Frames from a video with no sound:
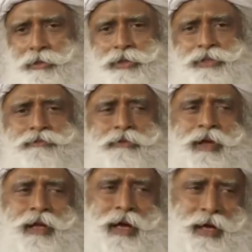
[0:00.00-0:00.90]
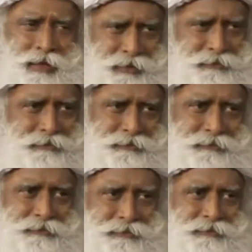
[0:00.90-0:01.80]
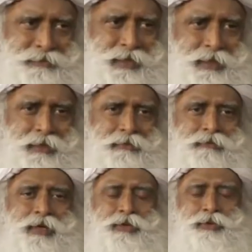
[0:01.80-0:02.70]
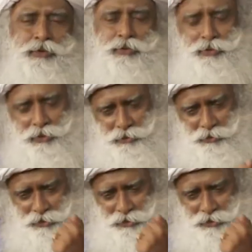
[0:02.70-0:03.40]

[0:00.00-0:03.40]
is a fall guy. When you do the good